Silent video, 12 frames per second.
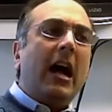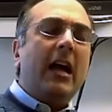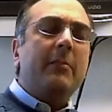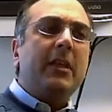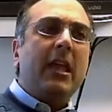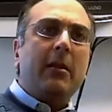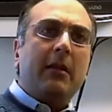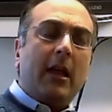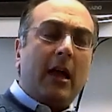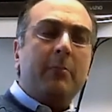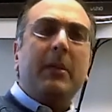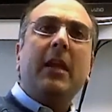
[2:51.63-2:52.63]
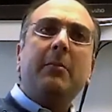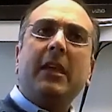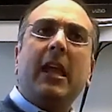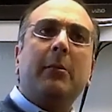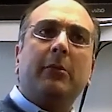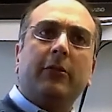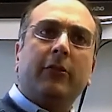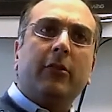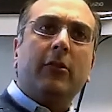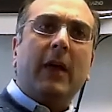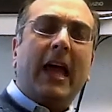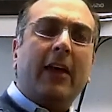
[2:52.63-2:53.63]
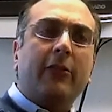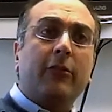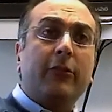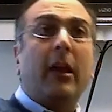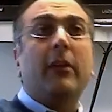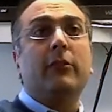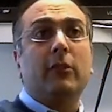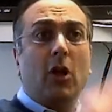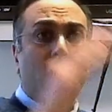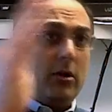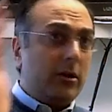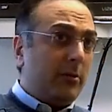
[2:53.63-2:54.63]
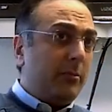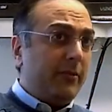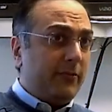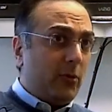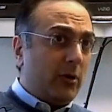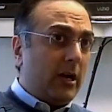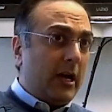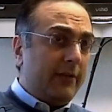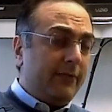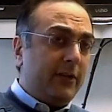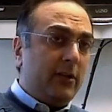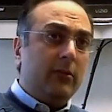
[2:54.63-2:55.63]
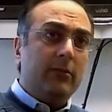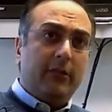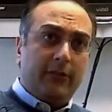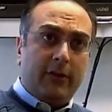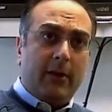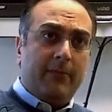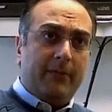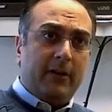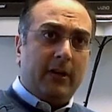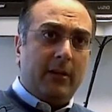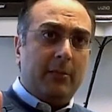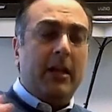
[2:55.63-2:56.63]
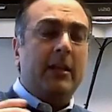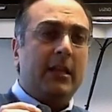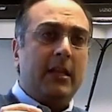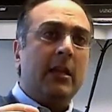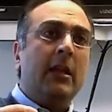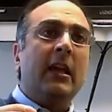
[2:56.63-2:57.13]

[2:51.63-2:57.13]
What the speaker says: I may be able to exercise longer before I feel discomfort in my knee.